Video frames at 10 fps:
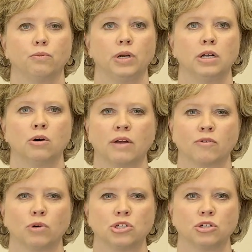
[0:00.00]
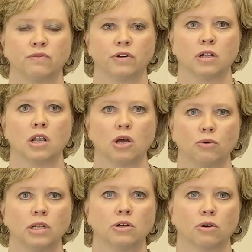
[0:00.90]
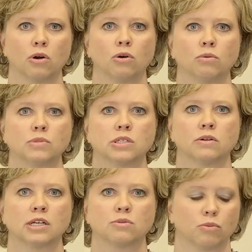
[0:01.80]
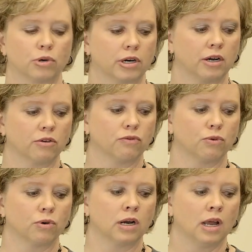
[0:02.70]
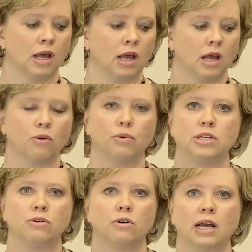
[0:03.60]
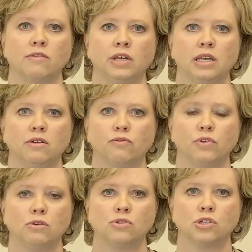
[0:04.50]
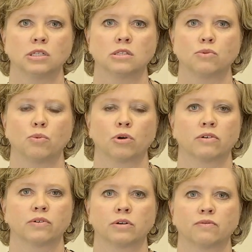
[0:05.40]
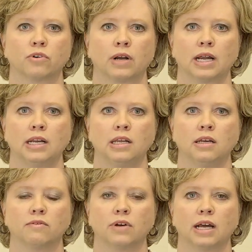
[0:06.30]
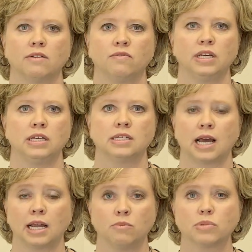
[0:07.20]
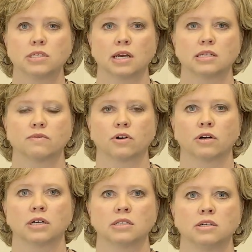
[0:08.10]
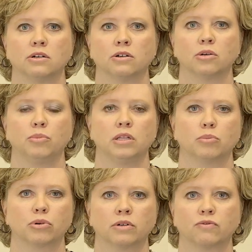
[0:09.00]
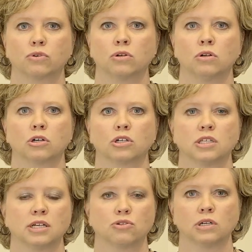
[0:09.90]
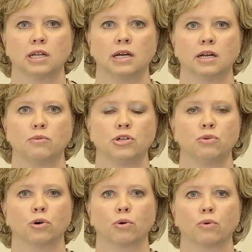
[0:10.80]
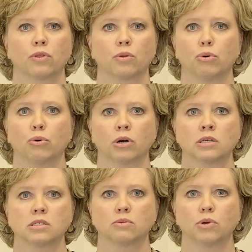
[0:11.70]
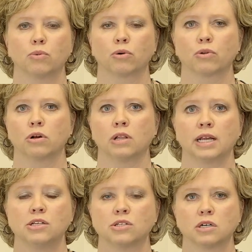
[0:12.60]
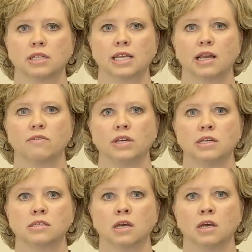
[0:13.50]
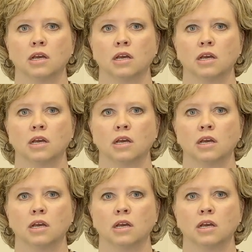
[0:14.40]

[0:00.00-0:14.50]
We don't ever want you to feel alone in your home, so that's what we're here for. We do IV infusions. We work with a variety of IV types as far as, it could be the peripheral or central line. We do work with the ports. We work with all ages on the IVs.